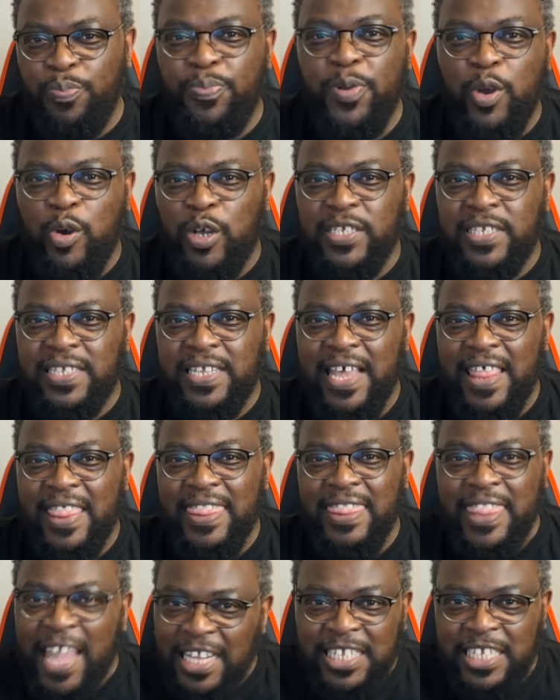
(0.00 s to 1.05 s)
because
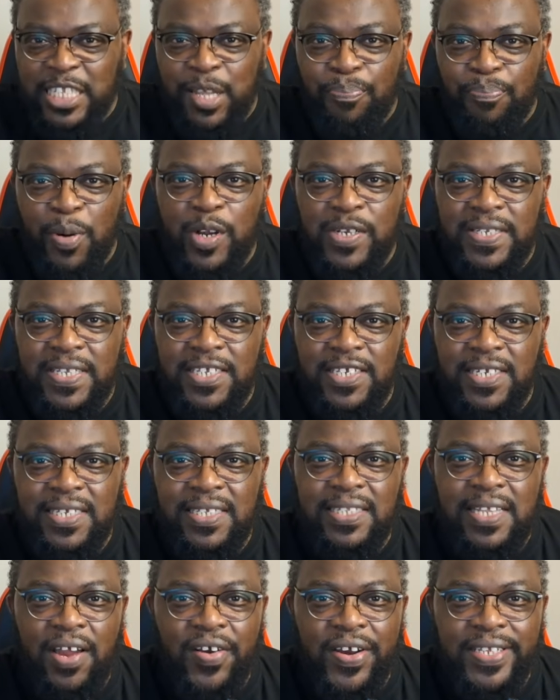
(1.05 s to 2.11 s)
that's the person she's
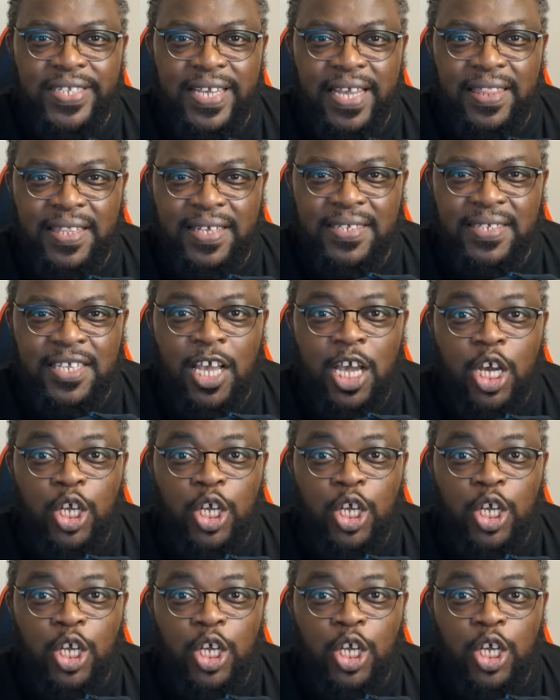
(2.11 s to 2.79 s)
directing this